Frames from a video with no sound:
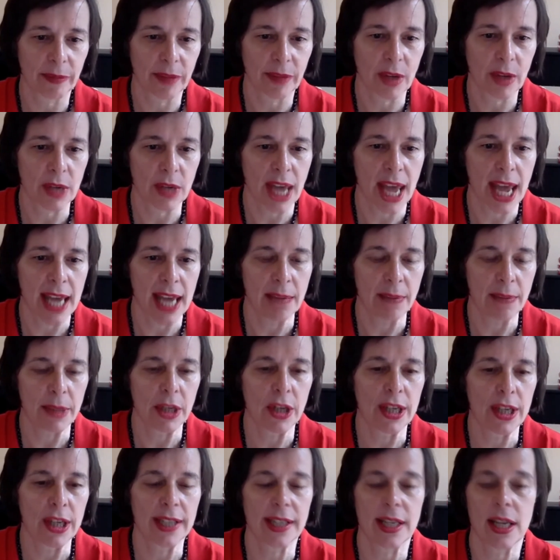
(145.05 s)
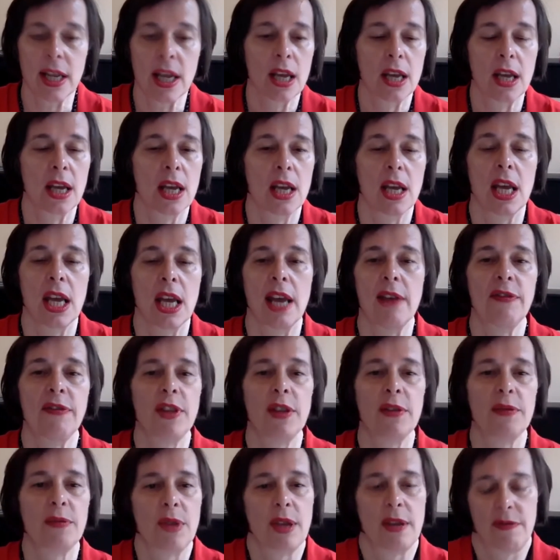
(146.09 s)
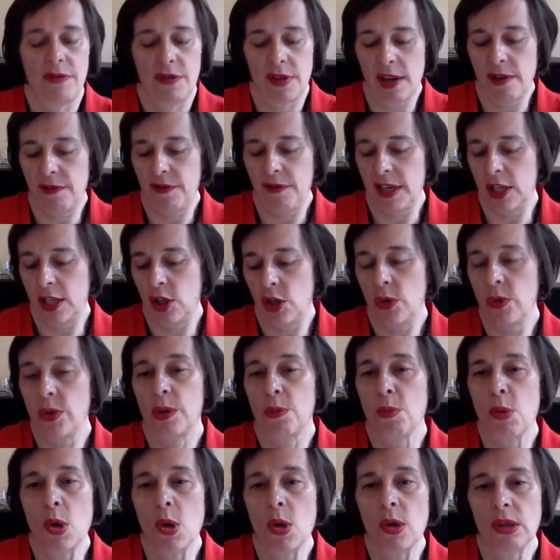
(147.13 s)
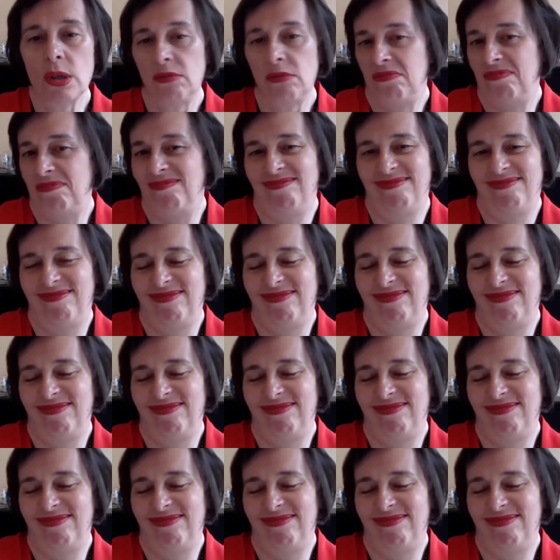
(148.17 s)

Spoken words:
okay? Because if it's too small,